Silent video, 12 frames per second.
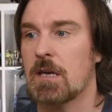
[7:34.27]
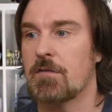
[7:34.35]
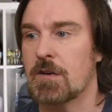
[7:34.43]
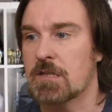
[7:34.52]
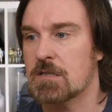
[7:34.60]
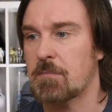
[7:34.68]

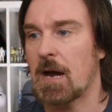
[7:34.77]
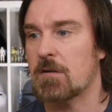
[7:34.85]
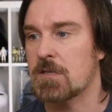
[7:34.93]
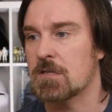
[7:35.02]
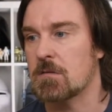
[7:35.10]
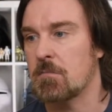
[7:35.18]

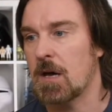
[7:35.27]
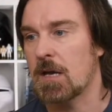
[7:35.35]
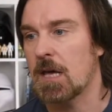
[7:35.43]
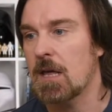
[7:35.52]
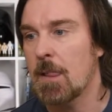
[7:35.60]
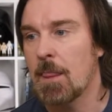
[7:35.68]
spouting some
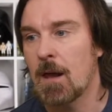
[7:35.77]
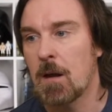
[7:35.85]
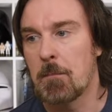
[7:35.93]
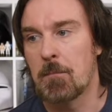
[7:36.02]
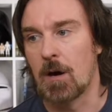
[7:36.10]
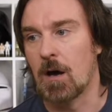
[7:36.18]
money.
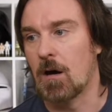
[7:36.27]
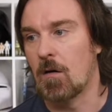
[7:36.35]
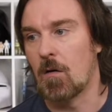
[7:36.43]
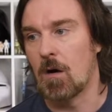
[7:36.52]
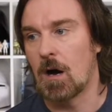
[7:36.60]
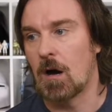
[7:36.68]
But
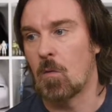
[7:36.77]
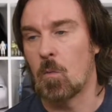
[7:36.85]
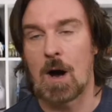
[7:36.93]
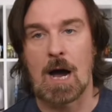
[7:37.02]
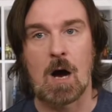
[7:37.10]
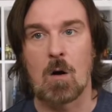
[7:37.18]

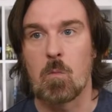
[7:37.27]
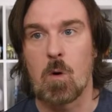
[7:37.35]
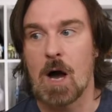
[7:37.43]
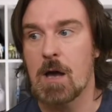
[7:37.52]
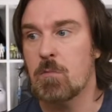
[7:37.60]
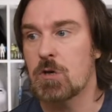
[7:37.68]
wow,
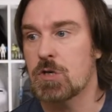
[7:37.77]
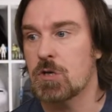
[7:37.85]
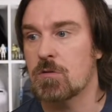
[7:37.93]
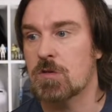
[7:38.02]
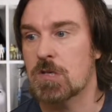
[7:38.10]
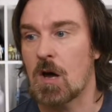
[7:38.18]
why would
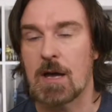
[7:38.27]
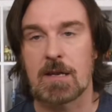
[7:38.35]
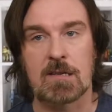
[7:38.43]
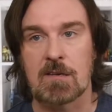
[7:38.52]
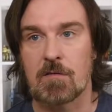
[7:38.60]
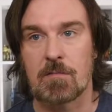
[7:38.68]
you sign
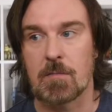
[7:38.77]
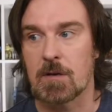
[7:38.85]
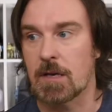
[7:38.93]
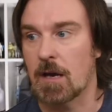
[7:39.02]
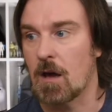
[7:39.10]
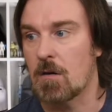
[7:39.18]
this off?
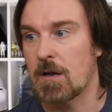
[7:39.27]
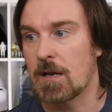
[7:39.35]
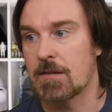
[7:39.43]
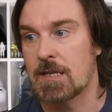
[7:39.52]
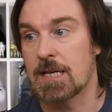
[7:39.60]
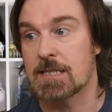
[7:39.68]
You know,
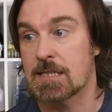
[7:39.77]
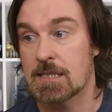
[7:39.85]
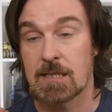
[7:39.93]
this